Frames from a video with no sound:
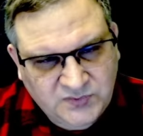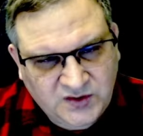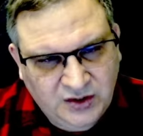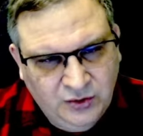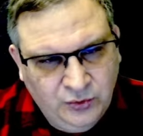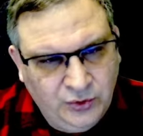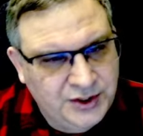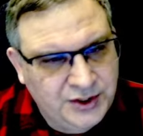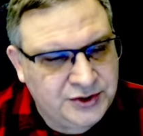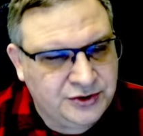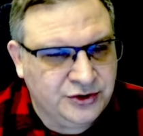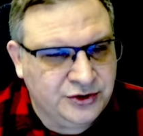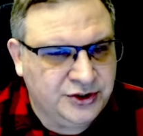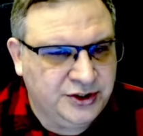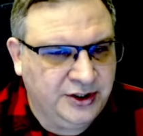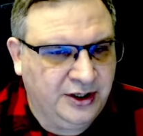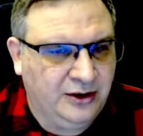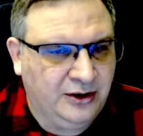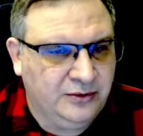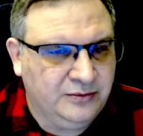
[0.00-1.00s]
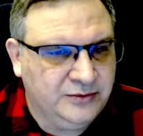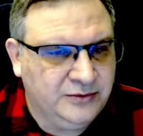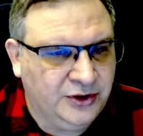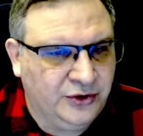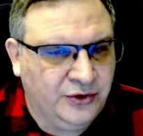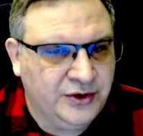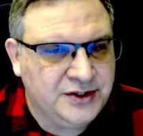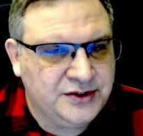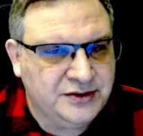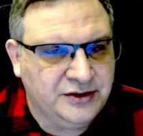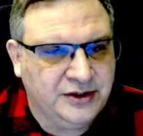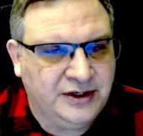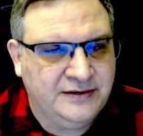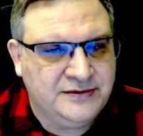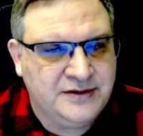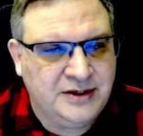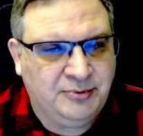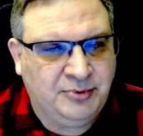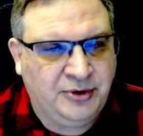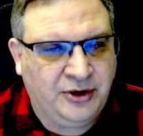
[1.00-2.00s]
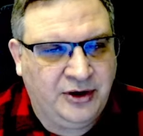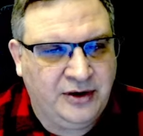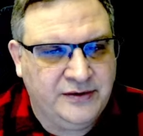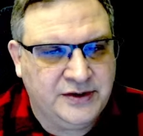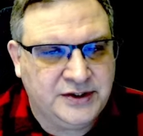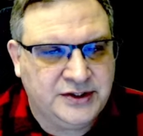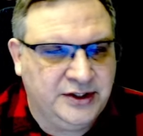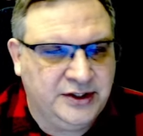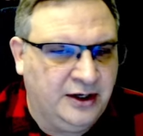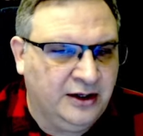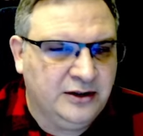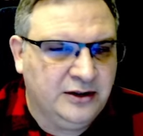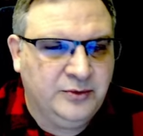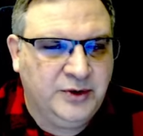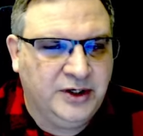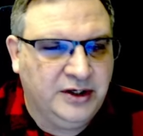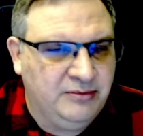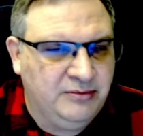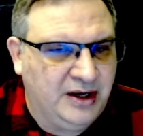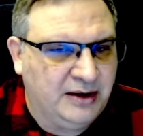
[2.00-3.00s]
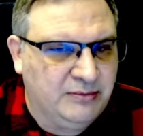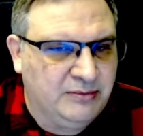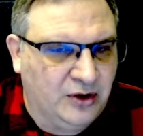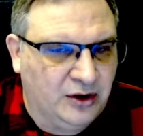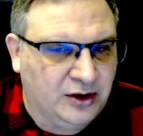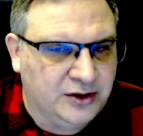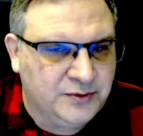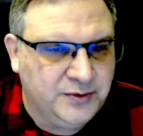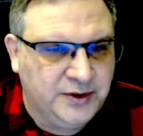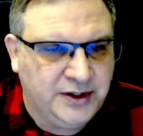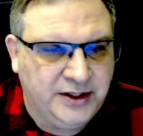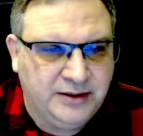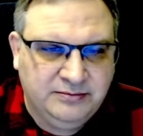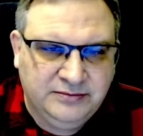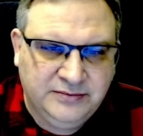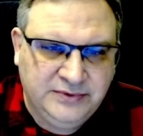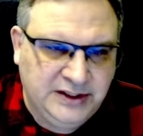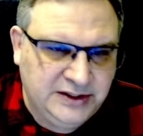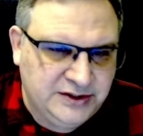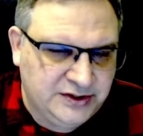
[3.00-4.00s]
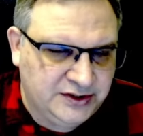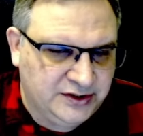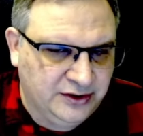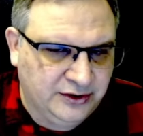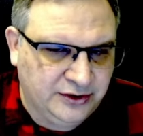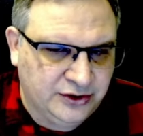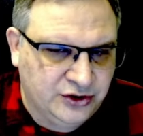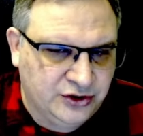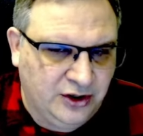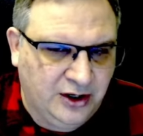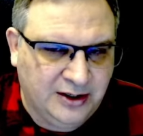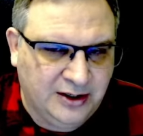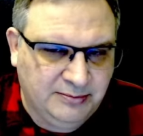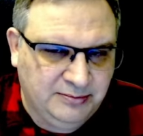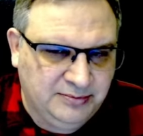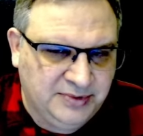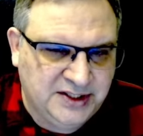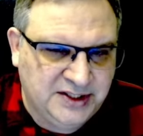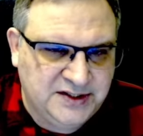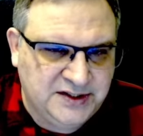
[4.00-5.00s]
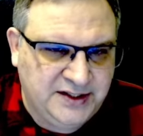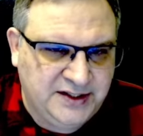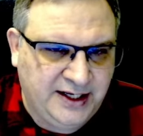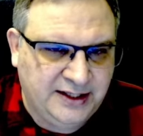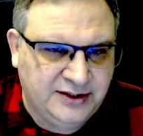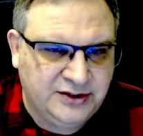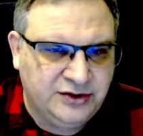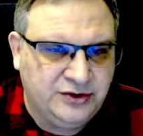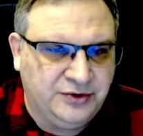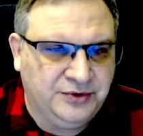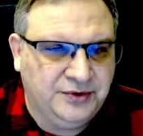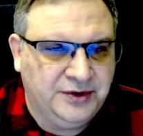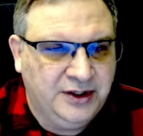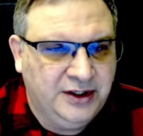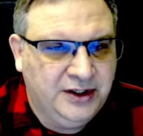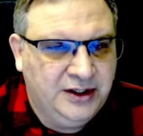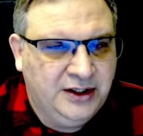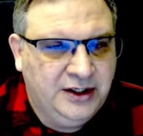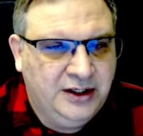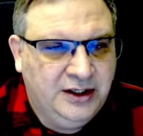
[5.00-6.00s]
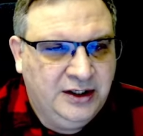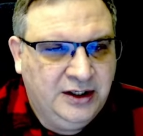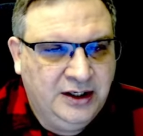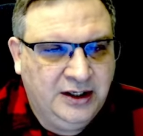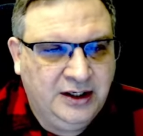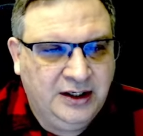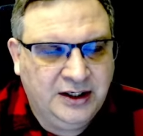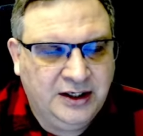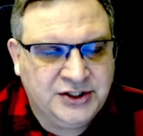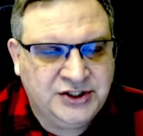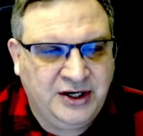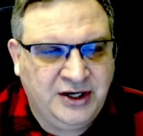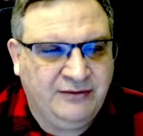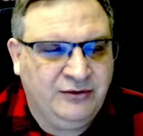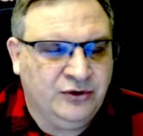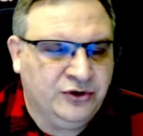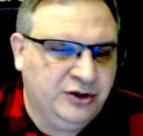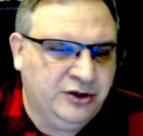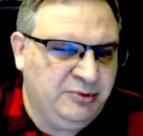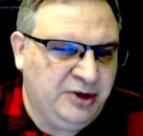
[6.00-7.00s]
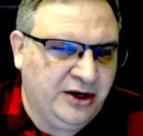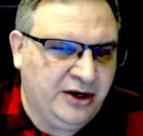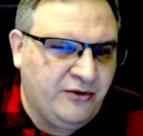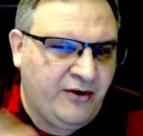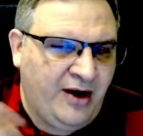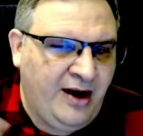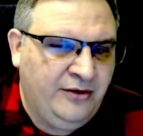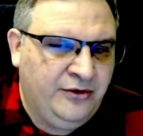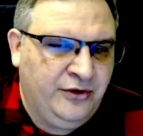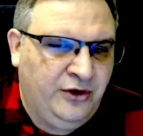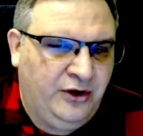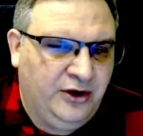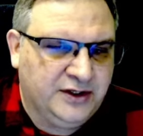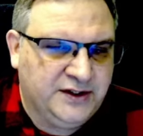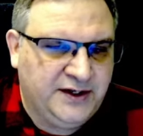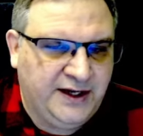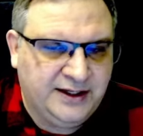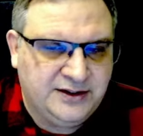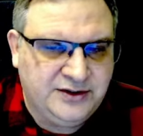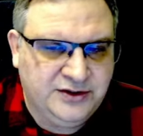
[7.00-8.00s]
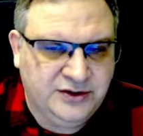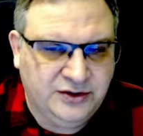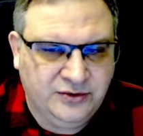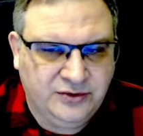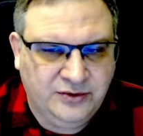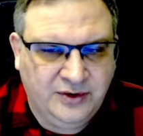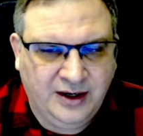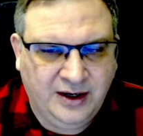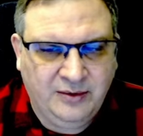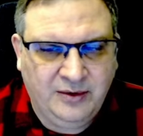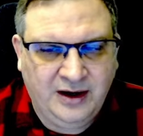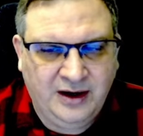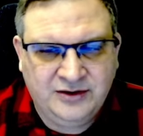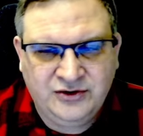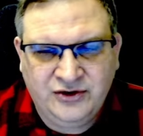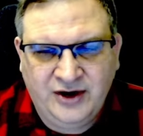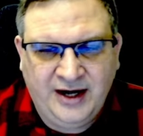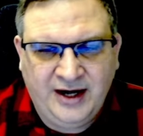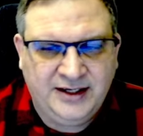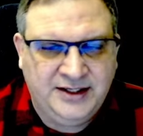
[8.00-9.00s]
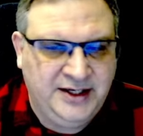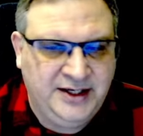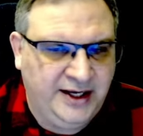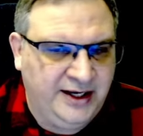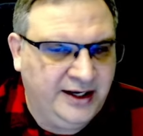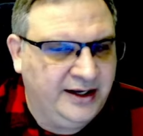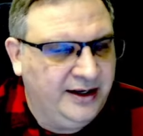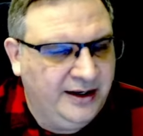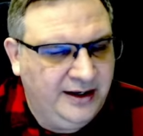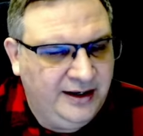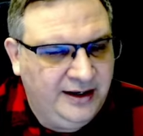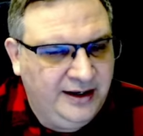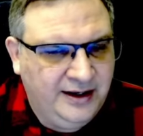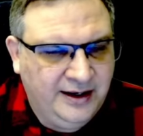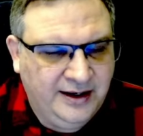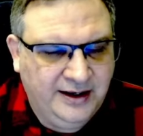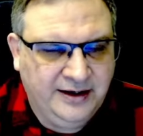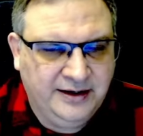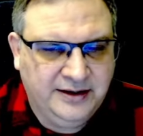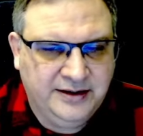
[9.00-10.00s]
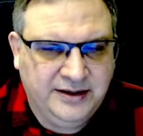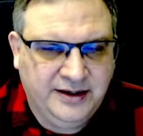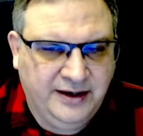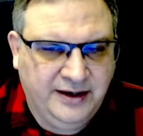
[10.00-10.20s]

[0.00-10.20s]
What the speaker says: Oyster shell. An oyster gives up part of its shell and we can make marks with it. It's still a chalk, but it's a tattoo. A shovel could be a groundhog tattoo. I try to dig, and